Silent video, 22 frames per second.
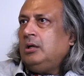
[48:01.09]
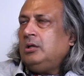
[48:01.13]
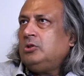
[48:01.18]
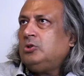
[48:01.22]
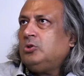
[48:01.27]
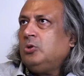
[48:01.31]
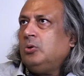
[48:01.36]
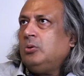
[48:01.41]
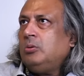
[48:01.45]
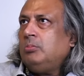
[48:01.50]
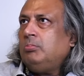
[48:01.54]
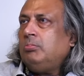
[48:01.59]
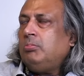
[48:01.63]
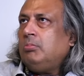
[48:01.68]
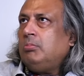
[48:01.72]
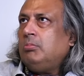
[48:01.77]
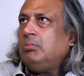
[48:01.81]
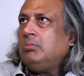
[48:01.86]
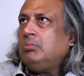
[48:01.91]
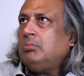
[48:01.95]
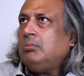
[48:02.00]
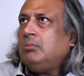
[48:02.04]
So,
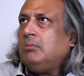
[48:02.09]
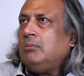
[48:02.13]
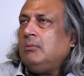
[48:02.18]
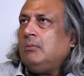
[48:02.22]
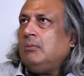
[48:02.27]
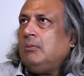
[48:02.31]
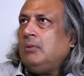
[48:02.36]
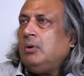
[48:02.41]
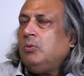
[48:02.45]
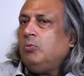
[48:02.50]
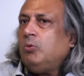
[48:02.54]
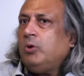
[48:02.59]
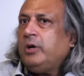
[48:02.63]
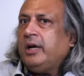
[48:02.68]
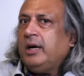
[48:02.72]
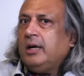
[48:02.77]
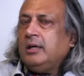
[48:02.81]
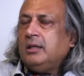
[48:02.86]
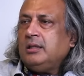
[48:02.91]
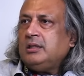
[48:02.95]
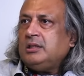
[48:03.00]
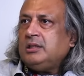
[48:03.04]
what I
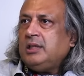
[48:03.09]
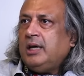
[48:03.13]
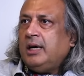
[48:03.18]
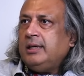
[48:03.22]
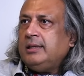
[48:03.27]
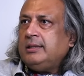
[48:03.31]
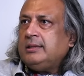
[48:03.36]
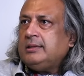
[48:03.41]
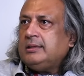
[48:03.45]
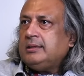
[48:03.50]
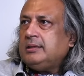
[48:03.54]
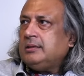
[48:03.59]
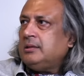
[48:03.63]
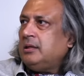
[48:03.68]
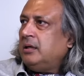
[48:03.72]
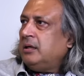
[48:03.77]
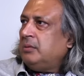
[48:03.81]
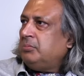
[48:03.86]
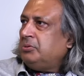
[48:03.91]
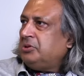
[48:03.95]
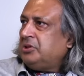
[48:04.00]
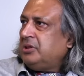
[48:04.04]
understand is
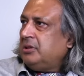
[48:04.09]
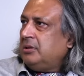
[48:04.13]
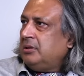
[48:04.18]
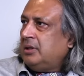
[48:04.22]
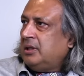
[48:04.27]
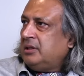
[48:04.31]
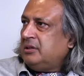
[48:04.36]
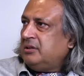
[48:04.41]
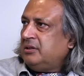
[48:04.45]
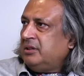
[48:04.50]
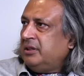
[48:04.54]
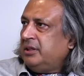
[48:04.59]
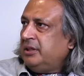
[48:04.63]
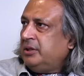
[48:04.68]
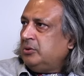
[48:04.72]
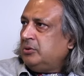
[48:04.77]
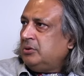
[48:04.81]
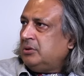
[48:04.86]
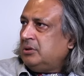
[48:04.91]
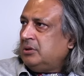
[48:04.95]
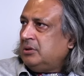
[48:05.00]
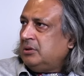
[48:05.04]
corruption has
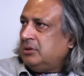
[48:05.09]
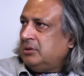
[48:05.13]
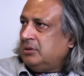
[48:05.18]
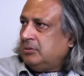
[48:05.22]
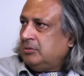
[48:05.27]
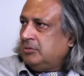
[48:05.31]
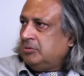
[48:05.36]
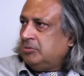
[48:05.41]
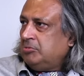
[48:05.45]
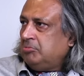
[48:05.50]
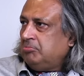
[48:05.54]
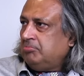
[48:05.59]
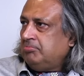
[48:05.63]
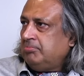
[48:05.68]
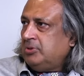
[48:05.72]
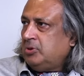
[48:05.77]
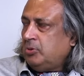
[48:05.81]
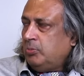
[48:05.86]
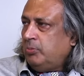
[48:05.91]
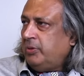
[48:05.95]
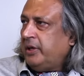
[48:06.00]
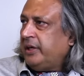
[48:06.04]
reduced.
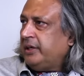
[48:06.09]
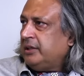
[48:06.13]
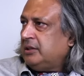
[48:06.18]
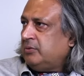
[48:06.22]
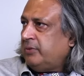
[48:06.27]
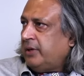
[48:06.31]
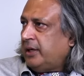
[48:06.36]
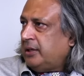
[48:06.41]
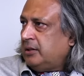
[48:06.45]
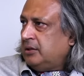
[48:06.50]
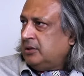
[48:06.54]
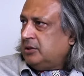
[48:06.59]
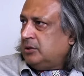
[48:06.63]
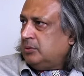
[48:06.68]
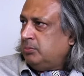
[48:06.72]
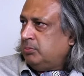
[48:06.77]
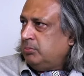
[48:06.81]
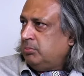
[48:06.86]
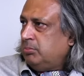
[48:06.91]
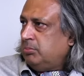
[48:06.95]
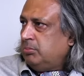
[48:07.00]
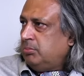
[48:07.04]
So, various factors.
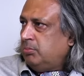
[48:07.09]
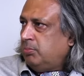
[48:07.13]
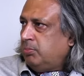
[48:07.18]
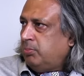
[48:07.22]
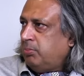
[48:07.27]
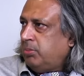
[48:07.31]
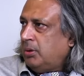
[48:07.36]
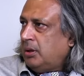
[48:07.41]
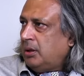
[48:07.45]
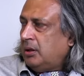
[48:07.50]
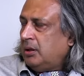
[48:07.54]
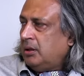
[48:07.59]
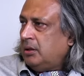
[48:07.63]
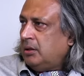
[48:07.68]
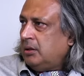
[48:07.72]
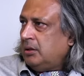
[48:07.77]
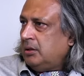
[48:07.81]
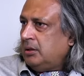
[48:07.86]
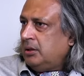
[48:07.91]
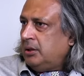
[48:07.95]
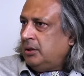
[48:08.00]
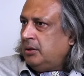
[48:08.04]

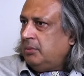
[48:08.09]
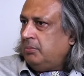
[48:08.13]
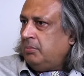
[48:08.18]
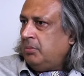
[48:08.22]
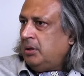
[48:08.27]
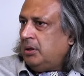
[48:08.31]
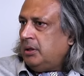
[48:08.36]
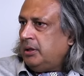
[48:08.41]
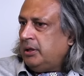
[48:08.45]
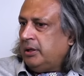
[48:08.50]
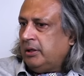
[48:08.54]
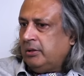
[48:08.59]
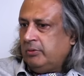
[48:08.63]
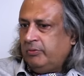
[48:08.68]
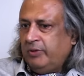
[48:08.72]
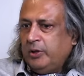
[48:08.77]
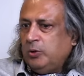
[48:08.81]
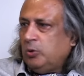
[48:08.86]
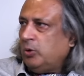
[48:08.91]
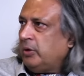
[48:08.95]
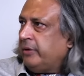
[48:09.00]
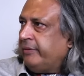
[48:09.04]

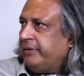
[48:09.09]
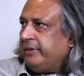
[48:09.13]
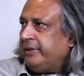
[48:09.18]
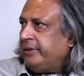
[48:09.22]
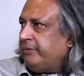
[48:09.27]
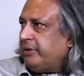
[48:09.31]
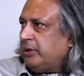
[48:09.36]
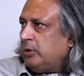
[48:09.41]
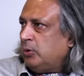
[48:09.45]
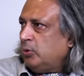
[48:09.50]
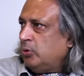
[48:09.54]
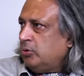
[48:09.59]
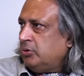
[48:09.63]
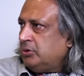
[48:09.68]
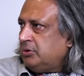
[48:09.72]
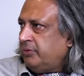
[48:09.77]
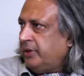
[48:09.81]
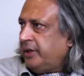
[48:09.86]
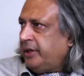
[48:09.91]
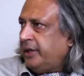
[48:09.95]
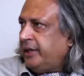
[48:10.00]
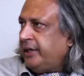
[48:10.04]
We know, everyone
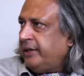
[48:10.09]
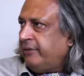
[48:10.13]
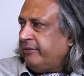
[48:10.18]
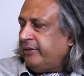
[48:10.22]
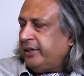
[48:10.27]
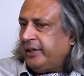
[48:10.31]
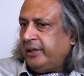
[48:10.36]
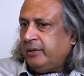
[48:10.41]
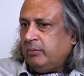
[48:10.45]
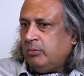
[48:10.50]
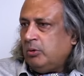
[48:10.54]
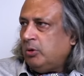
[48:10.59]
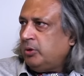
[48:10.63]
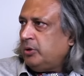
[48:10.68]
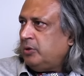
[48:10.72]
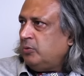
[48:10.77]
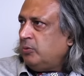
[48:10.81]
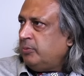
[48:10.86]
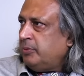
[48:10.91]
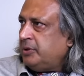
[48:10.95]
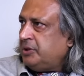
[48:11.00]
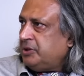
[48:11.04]
knows, we read every day about
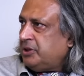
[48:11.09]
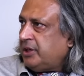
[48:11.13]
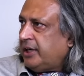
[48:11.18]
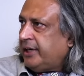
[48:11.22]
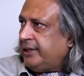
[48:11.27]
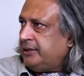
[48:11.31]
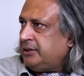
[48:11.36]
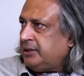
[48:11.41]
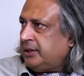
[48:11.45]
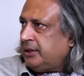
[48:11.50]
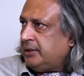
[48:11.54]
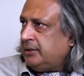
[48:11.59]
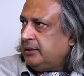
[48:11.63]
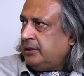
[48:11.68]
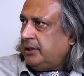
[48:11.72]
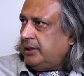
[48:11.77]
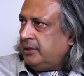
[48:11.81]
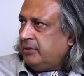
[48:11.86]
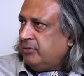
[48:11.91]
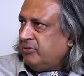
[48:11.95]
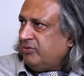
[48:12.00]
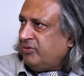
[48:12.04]
the women's rights and
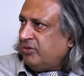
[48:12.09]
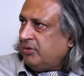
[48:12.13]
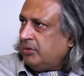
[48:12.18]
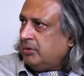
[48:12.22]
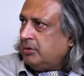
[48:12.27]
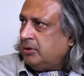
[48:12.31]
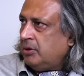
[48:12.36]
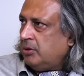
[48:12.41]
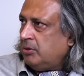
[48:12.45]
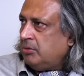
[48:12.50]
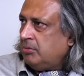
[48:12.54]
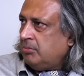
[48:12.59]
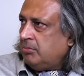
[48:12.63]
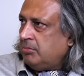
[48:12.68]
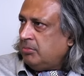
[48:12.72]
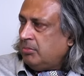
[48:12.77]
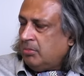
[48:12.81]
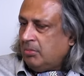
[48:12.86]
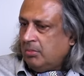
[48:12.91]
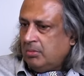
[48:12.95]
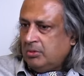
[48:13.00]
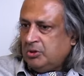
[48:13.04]
the, you know,
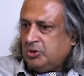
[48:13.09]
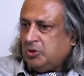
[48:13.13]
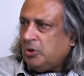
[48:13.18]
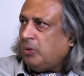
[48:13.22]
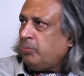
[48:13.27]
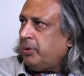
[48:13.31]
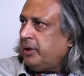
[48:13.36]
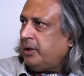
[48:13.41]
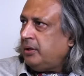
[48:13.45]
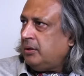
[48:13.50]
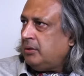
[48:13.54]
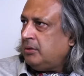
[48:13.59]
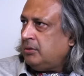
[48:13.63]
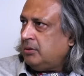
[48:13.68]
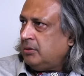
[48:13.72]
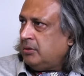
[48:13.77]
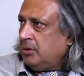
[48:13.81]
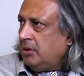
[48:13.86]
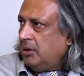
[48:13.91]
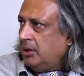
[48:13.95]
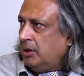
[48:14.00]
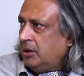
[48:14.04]
stopping
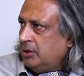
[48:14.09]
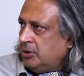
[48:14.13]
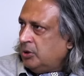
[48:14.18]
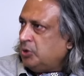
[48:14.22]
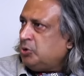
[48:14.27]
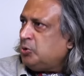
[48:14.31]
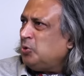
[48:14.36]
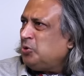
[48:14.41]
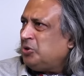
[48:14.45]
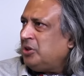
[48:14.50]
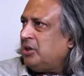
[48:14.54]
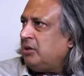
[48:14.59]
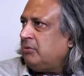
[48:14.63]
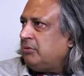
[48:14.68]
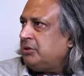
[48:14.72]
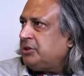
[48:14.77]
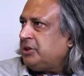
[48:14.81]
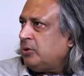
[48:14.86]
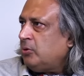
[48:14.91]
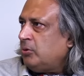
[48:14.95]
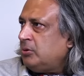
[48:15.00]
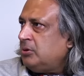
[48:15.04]
the social,
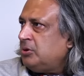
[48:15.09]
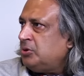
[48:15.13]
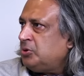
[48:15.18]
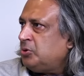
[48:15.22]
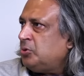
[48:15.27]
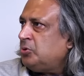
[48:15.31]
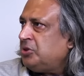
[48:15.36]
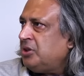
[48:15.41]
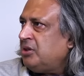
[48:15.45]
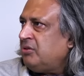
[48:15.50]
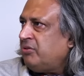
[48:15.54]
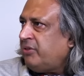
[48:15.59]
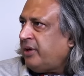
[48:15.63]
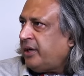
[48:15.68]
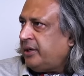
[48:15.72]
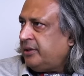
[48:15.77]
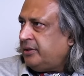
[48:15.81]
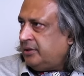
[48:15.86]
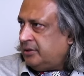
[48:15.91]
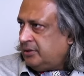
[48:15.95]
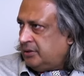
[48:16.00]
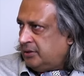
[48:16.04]
which I call the social
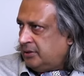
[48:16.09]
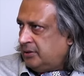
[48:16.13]
factors.